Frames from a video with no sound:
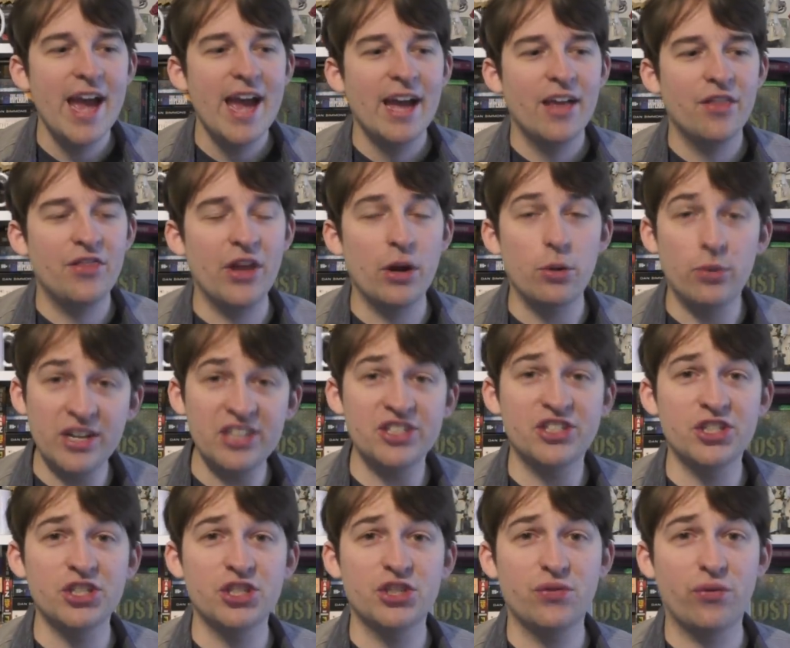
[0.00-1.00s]
their
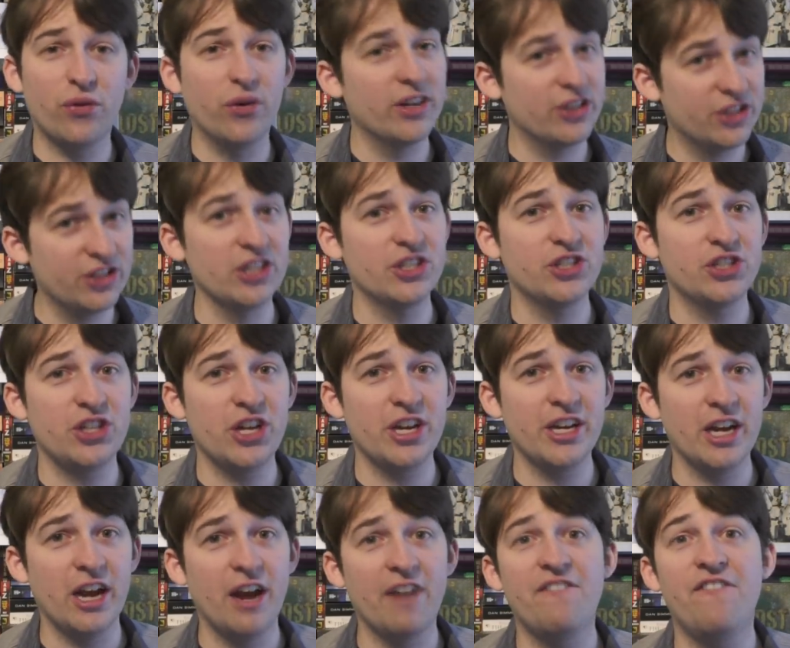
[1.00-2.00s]
reasons for
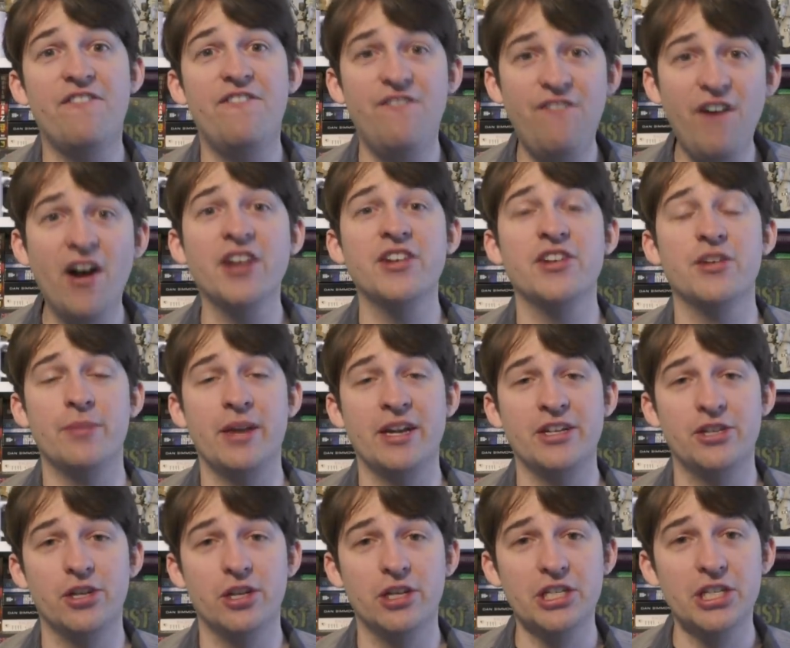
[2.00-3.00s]
existing are
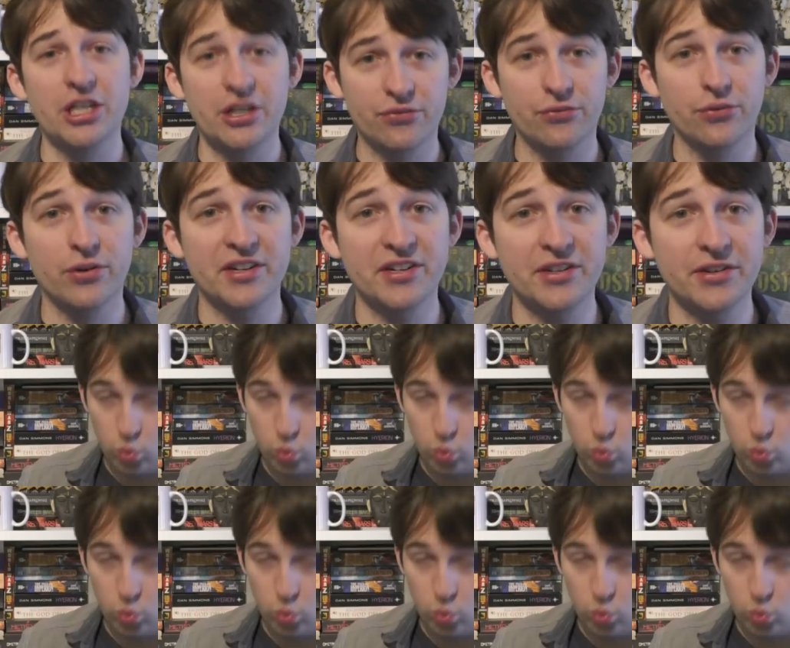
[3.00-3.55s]
fundamentally different.